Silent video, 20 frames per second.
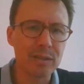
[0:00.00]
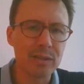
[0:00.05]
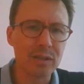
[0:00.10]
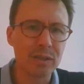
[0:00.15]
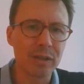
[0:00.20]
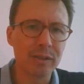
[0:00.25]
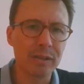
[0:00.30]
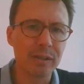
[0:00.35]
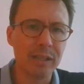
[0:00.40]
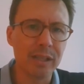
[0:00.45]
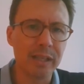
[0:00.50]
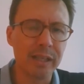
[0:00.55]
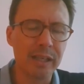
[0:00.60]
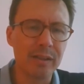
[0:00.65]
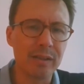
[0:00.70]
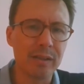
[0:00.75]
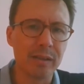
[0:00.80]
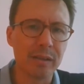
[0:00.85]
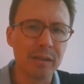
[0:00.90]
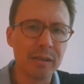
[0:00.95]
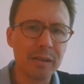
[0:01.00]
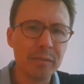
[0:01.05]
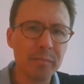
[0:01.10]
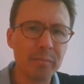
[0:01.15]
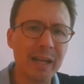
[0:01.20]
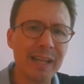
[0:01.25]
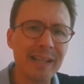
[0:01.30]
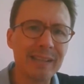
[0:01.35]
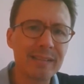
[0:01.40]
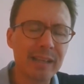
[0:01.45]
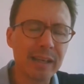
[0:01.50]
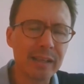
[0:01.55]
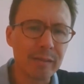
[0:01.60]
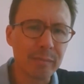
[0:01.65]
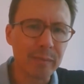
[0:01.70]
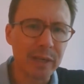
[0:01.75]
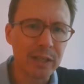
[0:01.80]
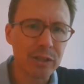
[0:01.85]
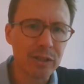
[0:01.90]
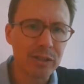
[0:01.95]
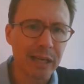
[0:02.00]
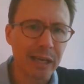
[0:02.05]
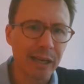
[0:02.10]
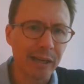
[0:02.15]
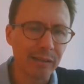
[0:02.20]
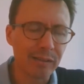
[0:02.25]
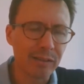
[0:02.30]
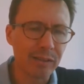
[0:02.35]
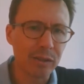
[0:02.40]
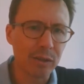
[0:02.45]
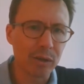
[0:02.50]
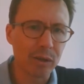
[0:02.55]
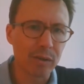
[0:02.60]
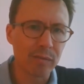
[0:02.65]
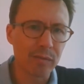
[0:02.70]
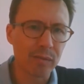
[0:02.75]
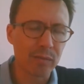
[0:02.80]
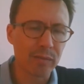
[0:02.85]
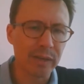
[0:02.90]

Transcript: certainly the multidimensionality of